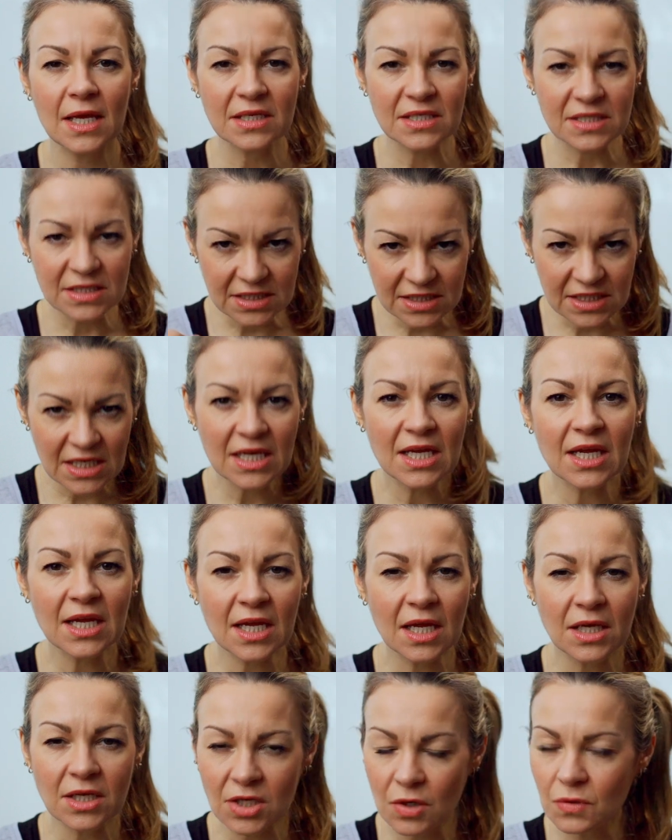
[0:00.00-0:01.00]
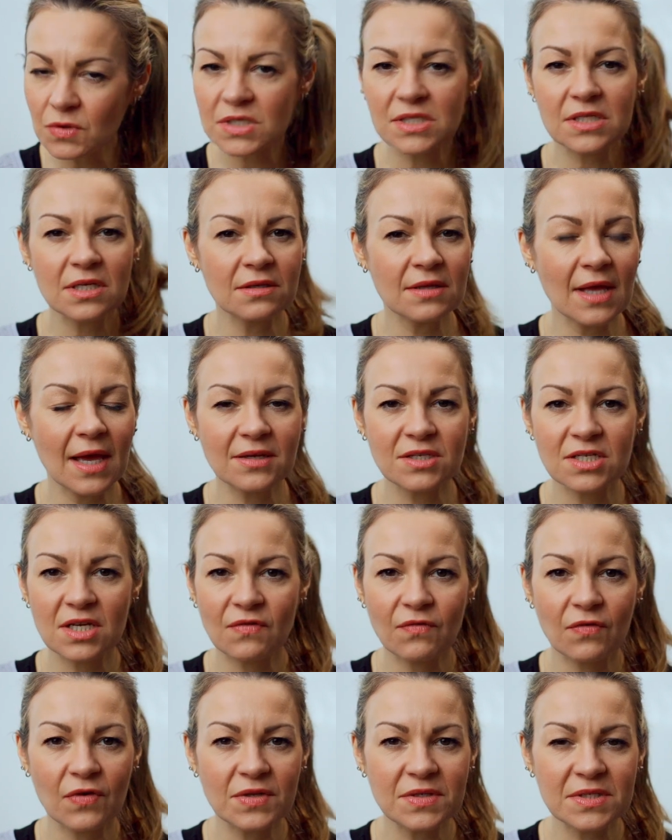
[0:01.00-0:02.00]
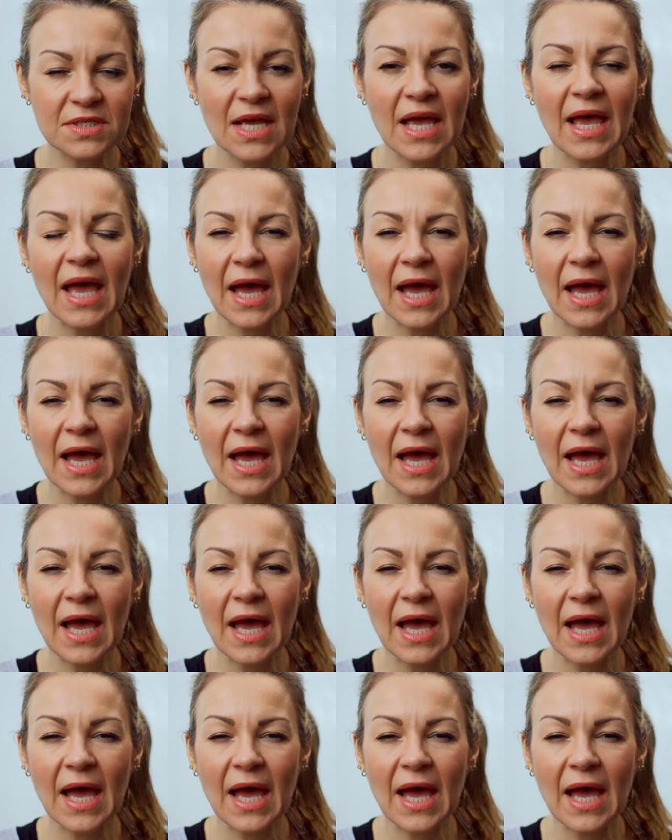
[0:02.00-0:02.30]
seeing and noticing that difference